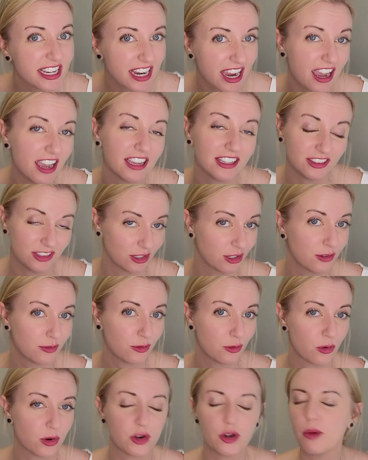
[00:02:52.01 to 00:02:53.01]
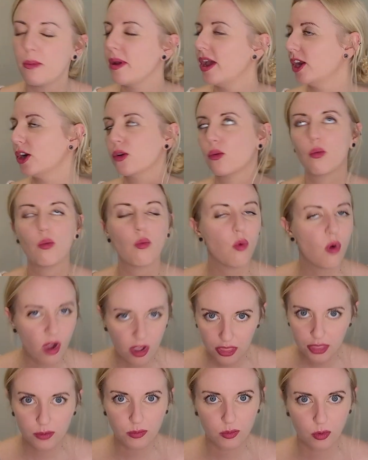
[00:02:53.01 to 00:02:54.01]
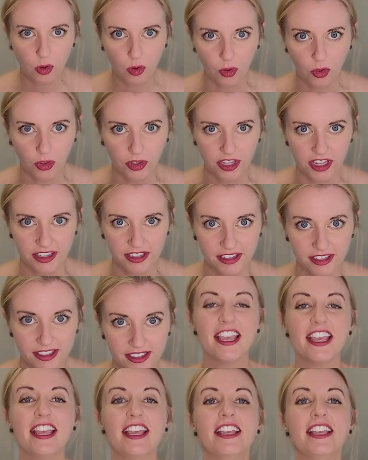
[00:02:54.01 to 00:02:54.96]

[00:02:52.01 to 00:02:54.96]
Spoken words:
I look for, no matter what the role is